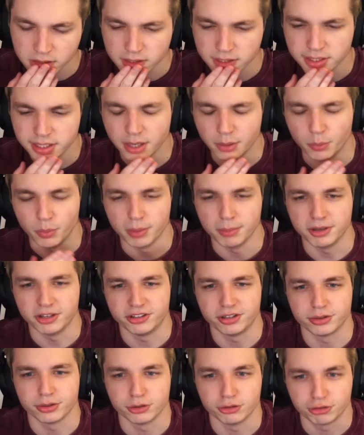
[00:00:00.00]
Yeah, what
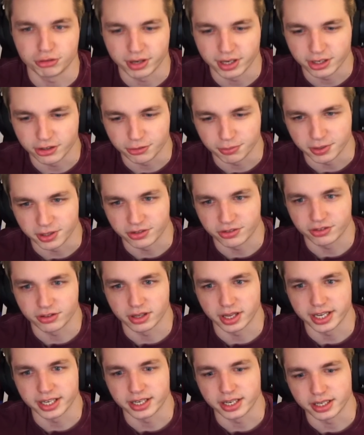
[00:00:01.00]
material transmits
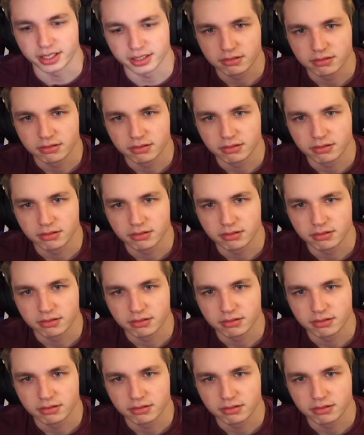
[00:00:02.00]
lightning?